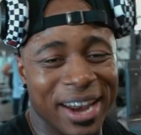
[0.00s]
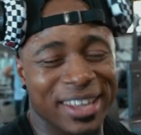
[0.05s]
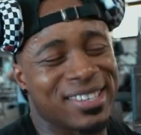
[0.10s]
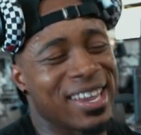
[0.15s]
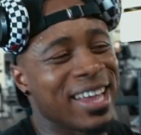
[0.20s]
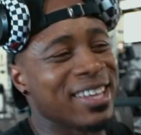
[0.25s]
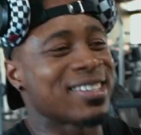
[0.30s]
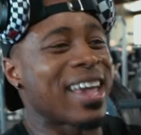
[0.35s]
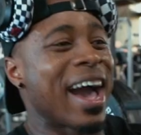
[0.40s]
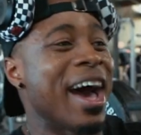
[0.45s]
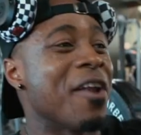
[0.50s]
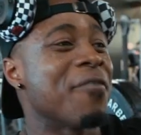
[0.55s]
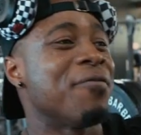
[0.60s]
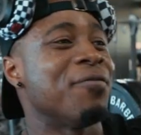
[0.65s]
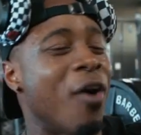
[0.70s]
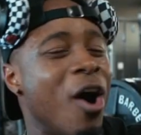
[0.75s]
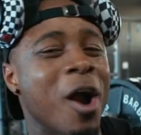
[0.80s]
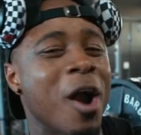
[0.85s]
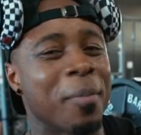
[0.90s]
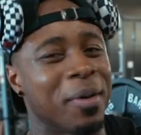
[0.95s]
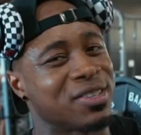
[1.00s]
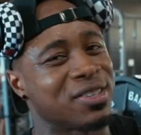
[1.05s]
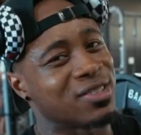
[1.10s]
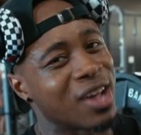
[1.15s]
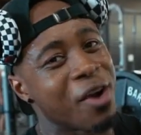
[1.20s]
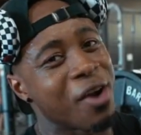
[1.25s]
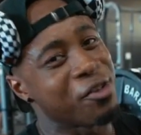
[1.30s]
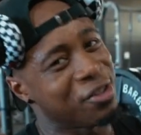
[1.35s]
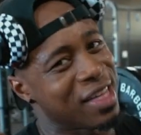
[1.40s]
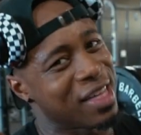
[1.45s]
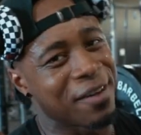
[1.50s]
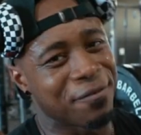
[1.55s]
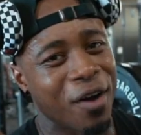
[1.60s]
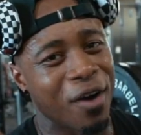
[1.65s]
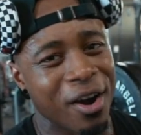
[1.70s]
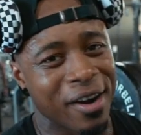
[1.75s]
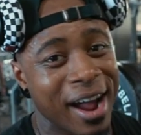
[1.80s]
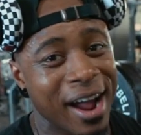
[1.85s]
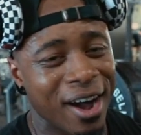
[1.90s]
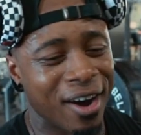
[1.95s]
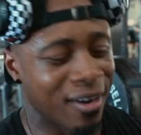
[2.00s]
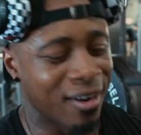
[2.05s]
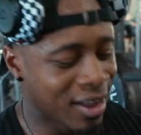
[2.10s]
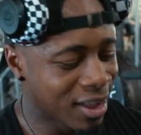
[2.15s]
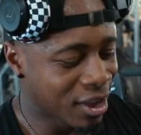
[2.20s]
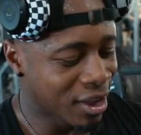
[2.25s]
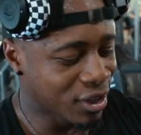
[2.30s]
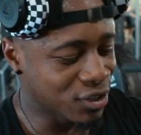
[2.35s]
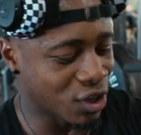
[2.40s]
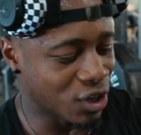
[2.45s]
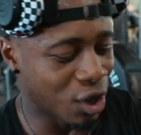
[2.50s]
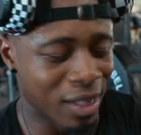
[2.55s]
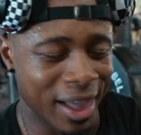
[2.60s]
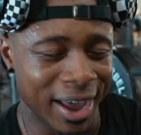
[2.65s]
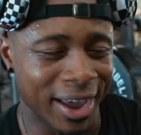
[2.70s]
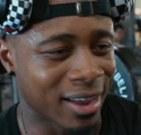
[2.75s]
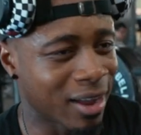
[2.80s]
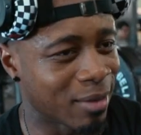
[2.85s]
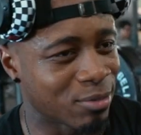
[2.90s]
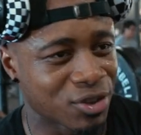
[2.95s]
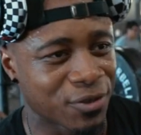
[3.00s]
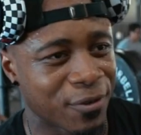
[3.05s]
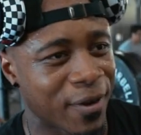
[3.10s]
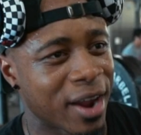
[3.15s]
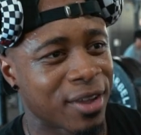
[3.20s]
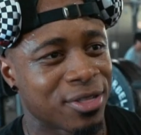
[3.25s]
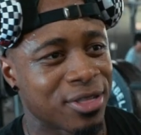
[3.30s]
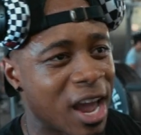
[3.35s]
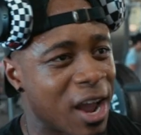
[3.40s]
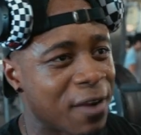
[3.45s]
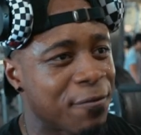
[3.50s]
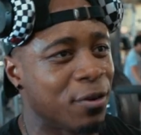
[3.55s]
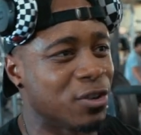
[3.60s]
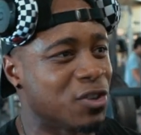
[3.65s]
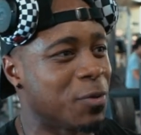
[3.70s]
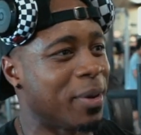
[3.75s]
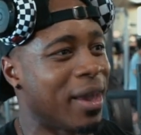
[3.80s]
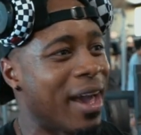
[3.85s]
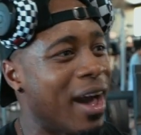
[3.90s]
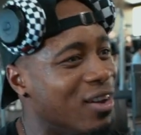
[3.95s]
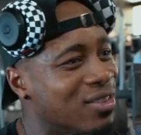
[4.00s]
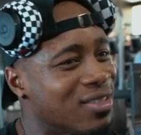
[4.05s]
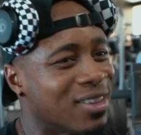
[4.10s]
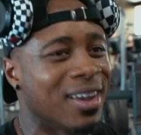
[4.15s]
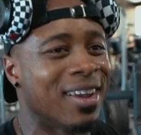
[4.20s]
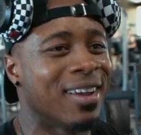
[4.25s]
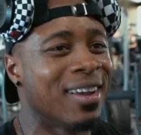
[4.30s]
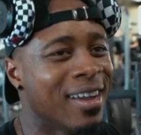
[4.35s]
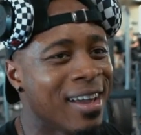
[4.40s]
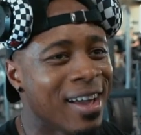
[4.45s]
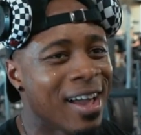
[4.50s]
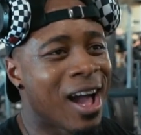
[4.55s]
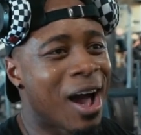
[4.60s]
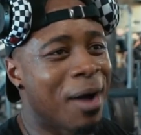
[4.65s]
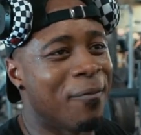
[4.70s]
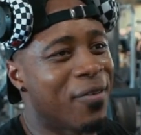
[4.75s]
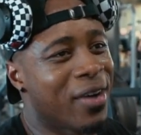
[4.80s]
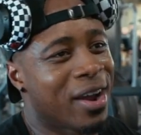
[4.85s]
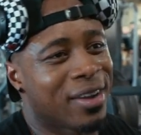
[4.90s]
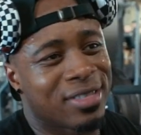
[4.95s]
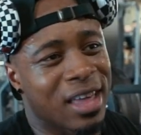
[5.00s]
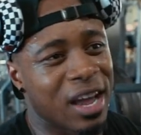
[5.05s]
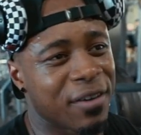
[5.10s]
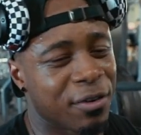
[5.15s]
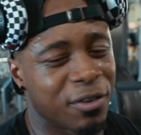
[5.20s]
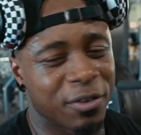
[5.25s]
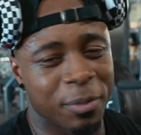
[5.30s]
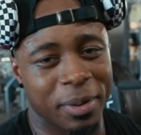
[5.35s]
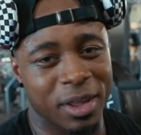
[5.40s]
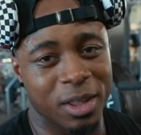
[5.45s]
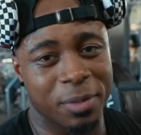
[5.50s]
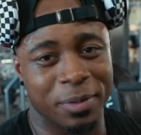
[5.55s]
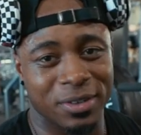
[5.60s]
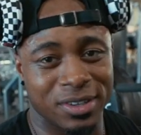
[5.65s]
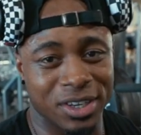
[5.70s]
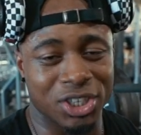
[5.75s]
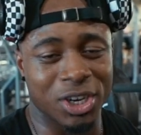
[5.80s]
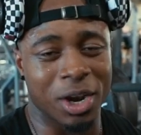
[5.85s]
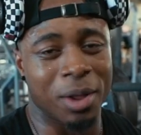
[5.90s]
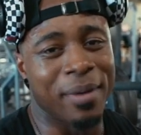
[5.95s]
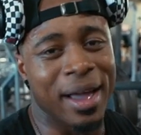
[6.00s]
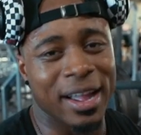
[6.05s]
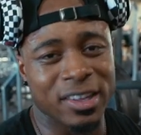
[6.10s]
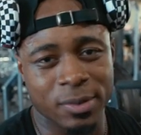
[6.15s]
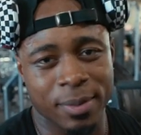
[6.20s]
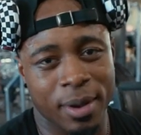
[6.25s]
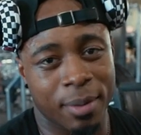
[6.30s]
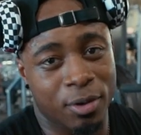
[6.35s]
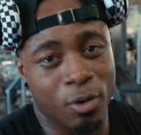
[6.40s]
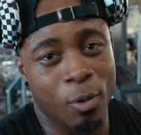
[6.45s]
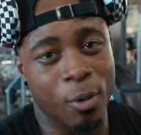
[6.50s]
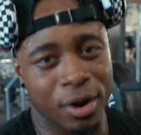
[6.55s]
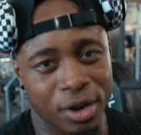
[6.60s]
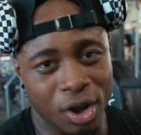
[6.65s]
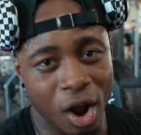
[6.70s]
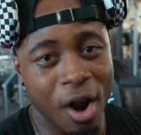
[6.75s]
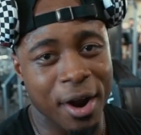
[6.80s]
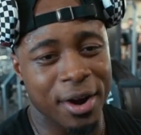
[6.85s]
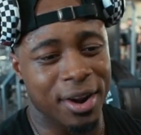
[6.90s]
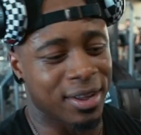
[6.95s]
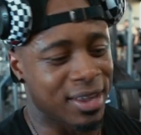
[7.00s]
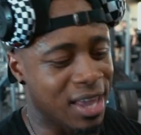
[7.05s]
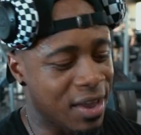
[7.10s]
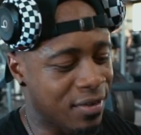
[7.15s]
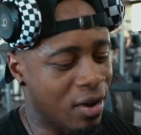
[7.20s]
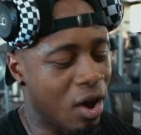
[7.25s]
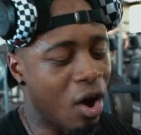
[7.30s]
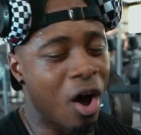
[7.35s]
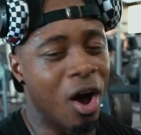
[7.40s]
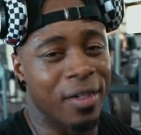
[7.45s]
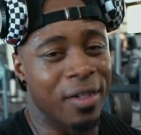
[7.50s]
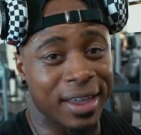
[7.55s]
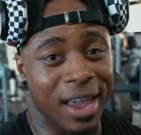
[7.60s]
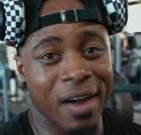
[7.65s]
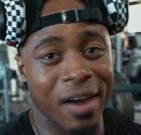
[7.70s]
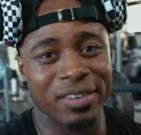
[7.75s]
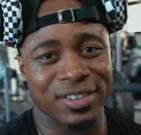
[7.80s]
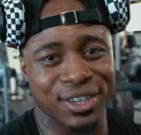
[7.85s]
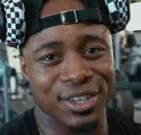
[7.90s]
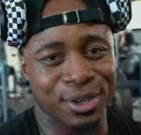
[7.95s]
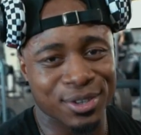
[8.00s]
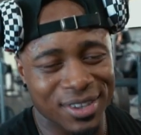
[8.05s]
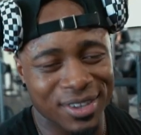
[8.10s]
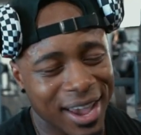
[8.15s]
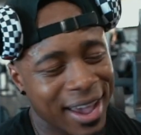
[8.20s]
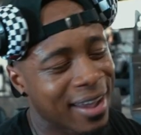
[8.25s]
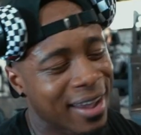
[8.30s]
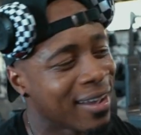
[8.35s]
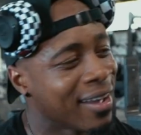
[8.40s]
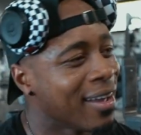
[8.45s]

It's it's kind of far, but it's not really that far out. So like I'm just very thankful to be healthy. I'm very thankful to be in the position I'm at to be able to work hard and give it all like every single day.